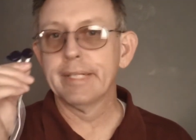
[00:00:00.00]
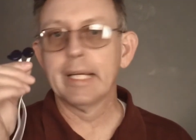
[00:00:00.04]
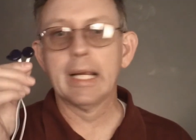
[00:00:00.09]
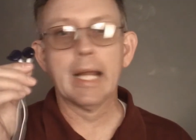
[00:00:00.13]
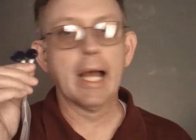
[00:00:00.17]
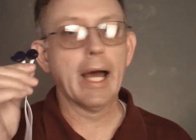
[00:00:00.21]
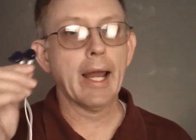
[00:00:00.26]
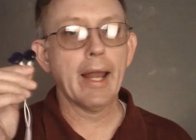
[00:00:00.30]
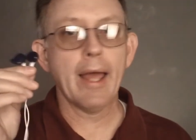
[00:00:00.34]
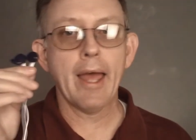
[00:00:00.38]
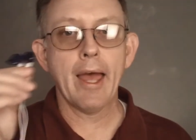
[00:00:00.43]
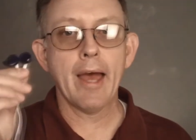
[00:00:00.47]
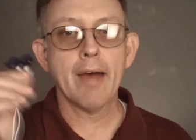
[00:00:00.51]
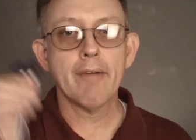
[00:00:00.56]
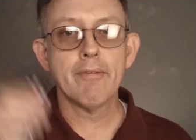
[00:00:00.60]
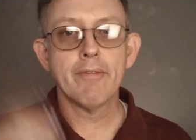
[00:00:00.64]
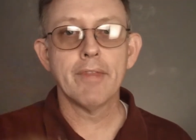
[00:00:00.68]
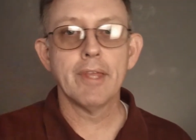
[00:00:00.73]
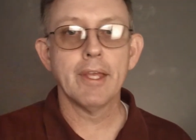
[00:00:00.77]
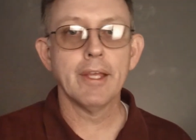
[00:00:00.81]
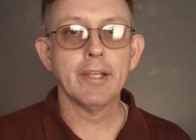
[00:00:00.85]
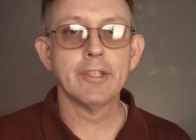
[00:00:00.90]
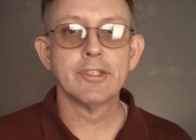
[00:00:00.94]
Gotta
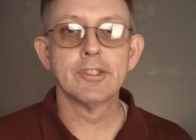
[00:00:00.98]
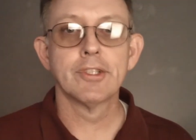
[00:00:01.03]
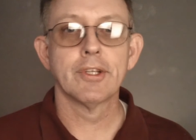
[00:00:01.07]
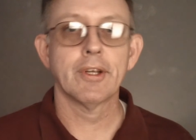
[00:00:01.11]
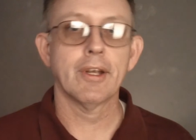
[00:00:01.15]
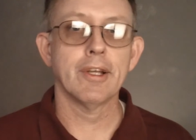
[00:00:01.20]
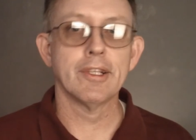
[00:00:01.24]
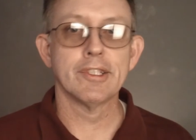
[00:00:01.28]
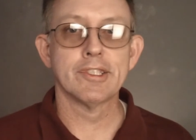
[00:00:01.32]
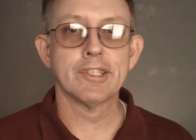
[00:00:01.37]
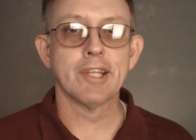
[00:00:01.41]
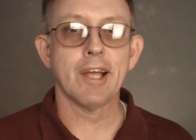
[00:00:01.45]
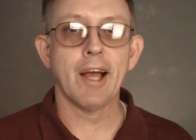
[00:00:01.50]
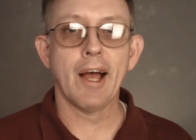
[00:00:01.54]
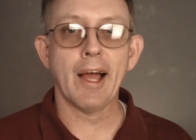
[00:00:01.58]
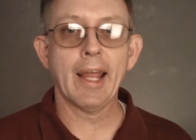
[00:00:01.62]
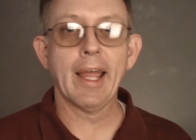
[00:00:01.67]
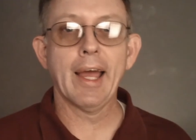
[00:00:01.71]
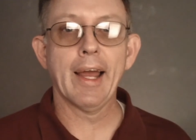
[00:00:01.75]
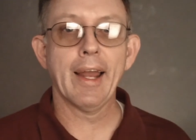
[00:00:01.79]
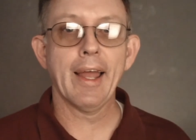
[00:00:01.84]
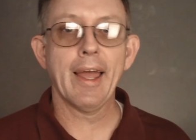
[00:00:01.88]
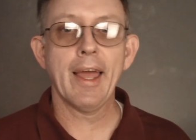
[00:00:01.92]
have these because I
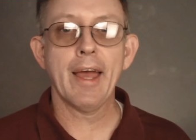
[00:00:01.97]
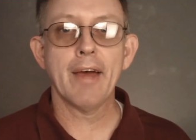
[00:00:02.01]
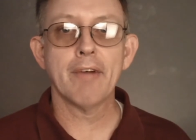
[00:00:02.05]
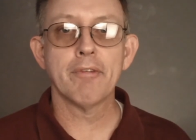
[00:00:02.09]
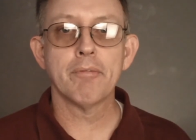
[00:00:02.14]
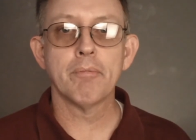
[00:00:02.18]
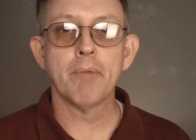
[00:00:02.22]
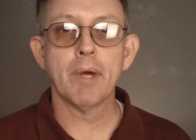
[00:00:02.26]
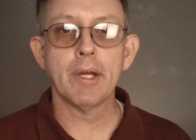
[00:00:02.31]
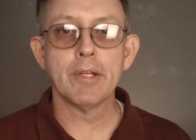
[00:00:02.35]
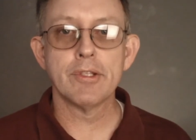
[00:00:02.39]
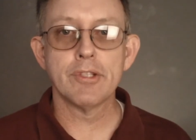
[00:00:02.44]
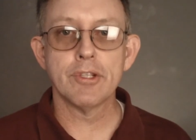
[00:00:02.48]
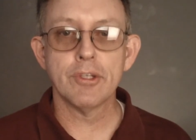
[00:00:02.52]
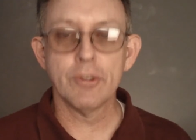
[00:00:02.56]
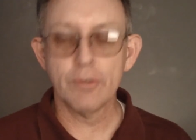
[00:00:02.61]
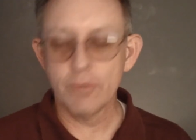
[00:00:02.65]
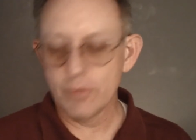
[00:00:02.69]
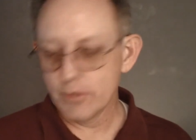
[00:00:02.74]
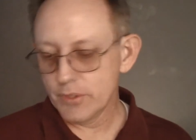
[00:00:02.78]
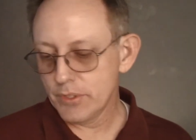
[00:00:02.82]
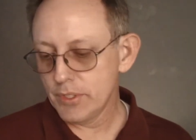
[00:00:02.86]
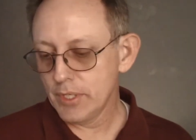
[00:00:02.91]
gotta have my
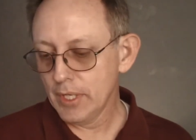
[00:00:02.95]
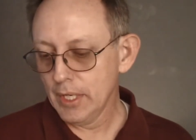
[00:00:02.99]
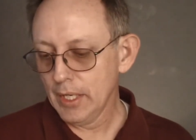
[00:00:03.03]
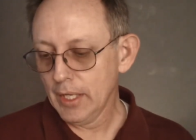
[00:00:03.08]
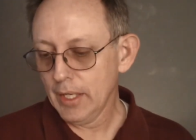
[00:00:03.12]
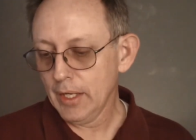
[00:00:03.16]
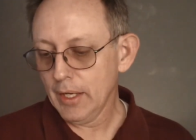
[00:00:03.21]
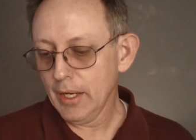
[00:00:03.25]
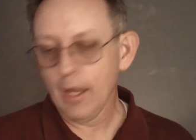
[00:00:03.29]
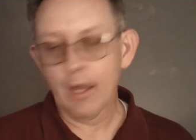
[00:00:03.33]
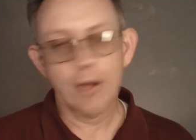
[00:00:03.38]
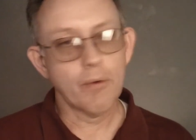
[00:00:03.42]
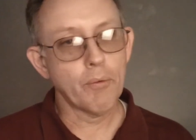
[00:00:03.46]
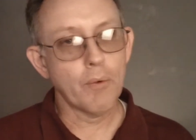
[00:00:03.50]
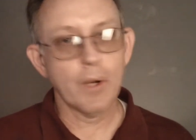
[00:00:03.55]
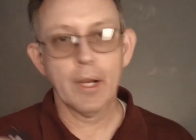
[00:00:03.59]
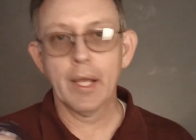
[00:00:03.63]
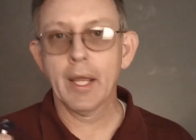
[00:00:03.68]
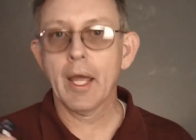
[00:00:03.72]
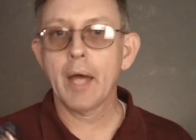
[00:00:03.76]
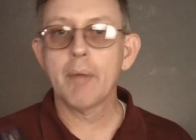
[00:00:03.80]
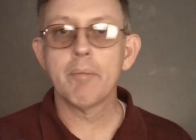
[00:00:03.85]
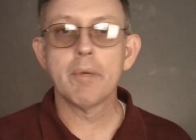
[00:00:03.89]
tunes. And when
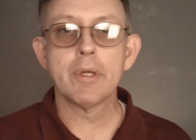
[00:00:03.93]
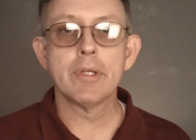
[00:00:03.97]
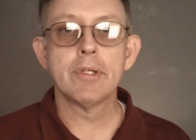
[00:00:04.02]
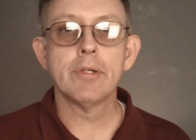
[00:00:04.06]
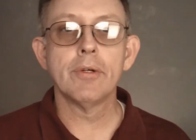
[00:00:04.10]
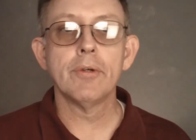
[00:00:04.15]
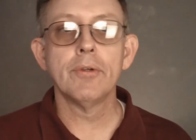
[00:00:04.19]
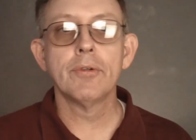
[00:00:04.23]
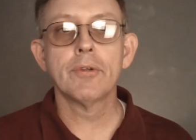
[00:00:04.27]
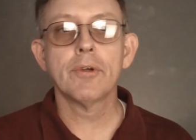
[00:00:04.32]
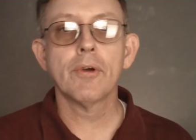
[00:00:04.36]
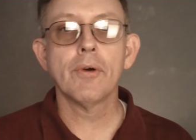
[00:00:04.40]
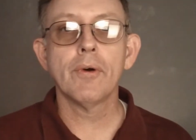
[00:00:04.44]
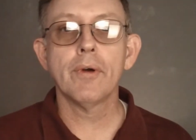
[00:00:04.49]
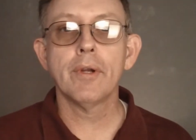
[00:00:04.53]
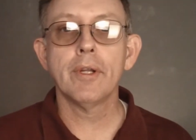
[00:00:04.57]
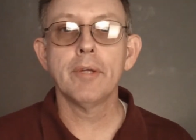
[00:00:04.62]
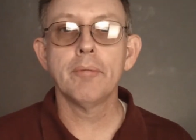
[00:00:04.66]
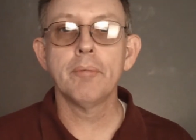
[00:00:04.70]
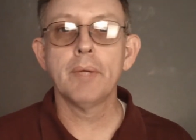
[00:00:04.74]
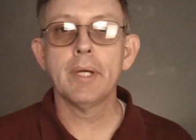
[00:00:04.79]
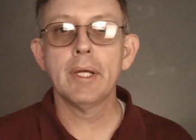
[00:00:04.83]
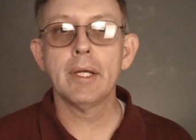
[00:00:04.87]
I got my tunes going
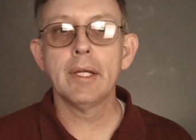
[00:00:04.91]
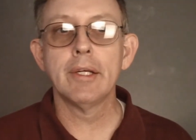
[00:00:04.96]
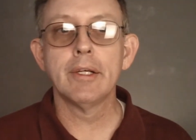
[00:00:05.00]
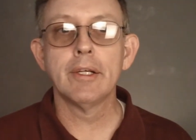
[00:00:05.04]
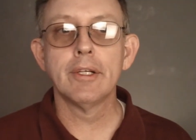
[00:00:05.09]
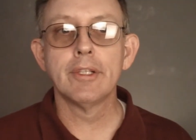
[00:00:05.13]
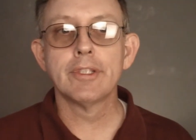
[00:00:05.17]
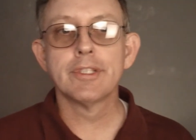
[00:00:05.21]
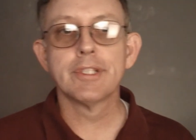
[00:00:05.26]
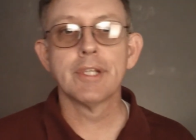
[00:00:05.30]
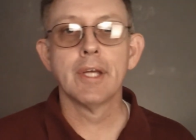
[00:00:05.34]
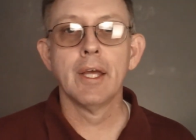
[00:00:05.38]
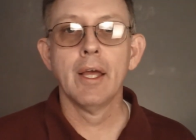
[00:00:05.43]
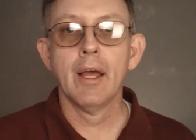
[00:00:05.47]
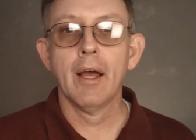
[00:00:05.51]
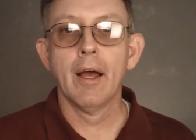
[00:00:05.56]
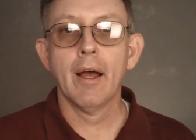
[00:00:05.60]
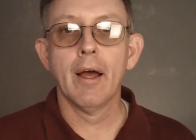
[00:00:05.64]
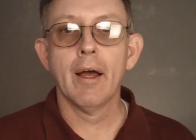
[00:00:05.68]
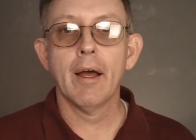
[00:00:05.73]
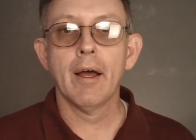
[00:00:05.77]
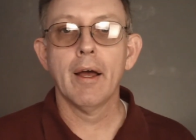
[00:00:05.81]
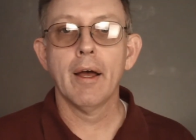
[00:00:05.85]
in my ears,
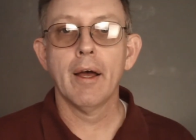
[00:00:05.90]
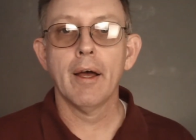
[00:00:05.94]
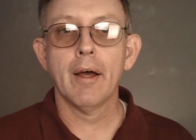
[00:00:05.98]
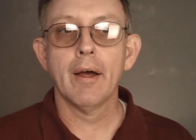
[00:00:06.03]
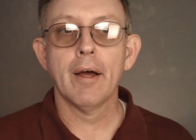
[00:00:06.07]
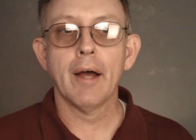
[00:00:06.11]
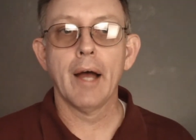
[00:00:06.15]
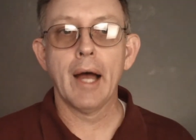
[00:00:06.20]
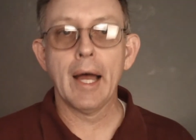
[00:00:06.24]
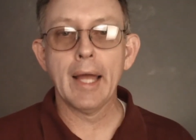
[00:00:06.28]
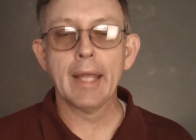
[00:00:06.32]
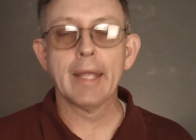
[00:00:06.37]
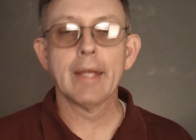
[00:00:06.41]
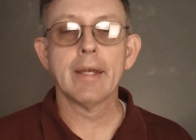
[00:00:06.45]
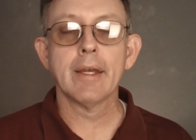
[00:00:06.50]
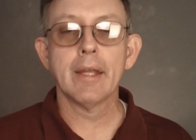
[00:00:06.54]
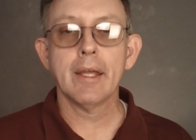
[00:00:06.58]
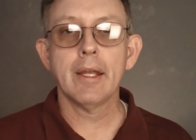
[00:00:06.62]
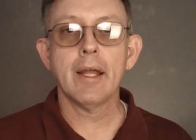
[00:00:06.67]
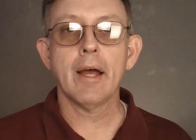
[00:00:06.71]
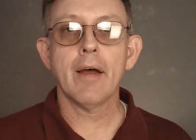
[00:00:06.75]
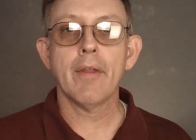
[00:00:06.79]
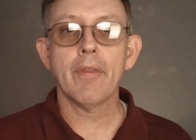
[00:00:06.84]
uh, I can
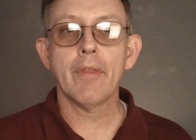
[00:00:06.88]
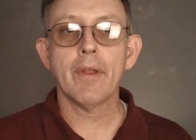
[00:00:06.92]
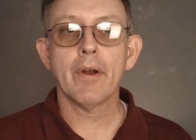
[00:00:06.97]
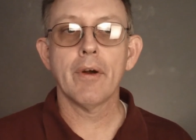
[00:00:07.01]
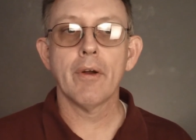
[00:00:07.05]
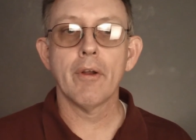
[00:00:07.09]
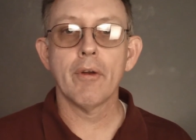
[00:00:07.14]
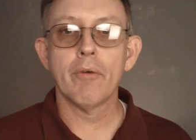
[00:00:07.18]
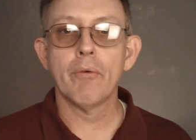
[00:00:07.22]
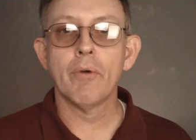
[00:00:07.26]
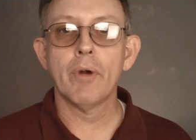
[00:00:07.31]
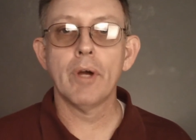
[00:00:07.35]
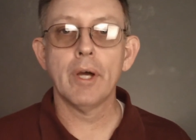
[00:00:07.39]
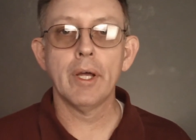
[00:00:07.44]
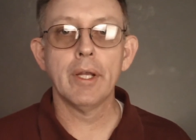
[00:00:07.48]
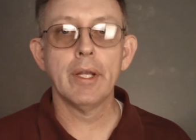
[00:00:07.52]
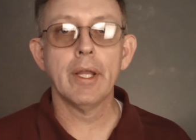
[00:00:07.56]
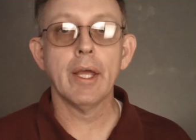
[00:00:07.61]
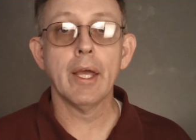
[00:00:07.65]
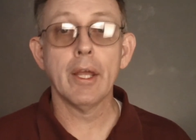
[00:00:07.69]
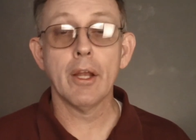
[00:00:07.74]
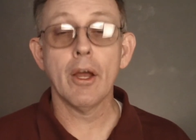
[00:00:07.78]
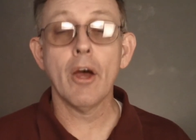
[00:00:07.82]
get out there and run.
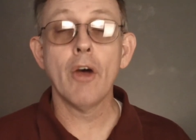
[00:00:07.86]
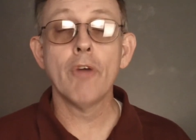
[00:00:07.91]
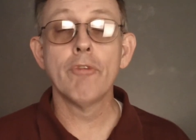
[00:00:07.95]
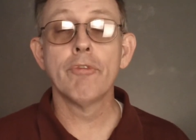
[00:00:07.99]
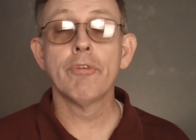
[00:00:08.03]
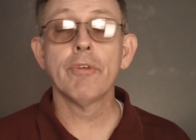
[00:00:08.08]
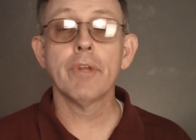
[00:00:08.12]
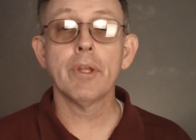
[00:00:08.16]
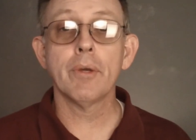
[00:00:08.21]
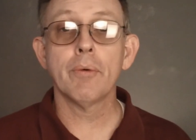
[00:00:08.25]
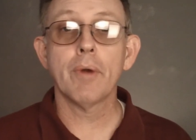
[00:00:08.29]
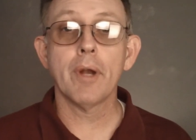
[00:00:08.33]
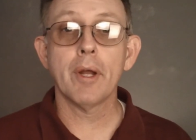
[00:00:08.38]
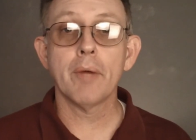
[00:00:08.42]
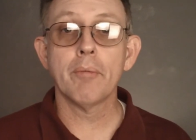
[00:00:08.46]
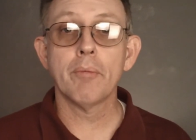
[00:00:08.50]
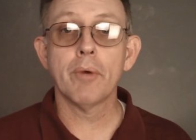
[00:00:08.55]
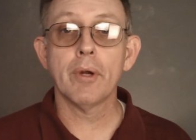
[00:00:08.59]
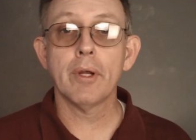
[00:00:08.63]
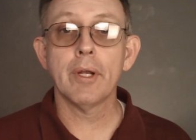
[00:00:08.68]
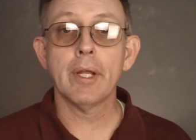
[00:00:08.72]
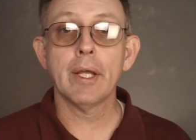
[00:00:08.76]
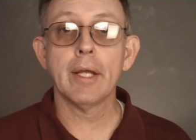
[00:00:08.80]
And hopefully, when I'm
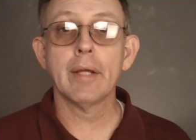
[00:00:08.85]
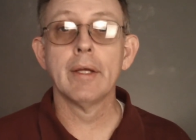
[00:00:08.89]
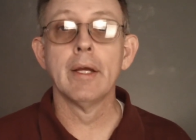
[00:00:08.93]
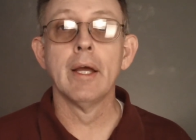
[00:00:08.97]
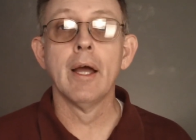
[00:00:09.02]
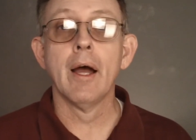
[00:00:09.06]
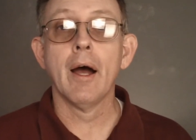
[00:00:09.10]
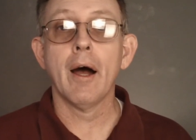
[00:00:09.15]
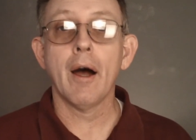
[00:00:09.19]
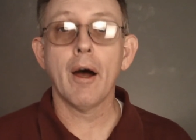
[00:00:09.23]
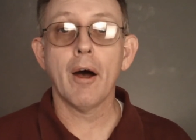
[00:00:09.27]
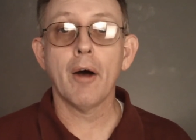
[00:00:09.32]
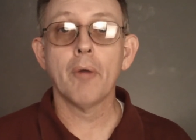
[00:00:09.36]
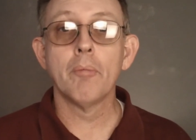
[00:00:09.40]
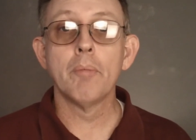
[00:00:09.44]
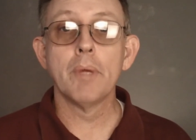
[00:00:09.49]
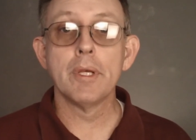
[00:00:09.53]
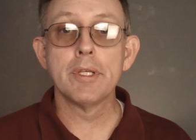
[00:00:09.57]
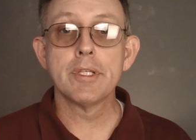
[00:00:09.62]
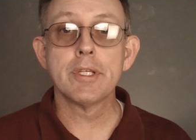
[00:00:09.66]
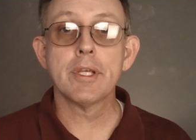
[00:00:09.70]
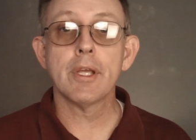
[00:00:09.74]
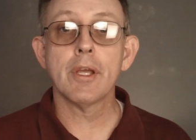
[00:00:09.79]
running, I'll
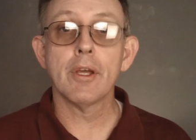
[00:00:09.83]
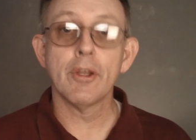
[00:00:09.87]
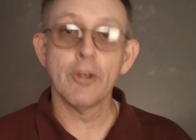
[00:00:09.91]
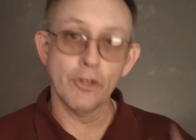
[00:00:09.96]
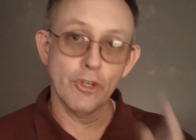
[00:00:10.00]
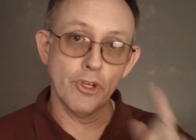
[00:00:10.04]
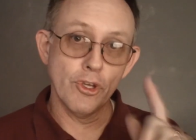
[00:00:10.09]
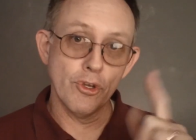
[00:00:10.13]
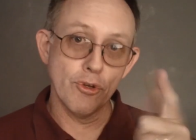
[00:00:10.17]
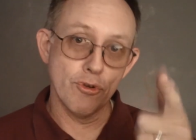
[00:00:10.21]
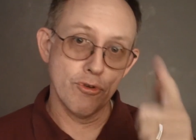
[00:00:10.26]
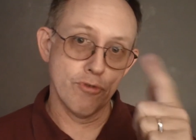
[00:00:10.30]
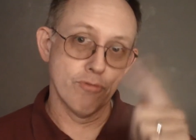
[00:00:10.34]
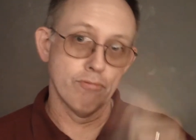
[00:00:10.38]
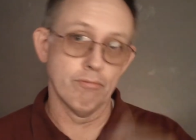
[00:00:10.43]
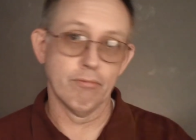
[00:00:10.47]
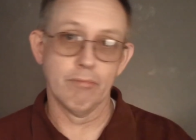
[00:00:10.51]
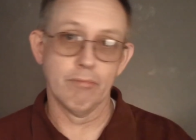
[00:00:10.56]
be seeing you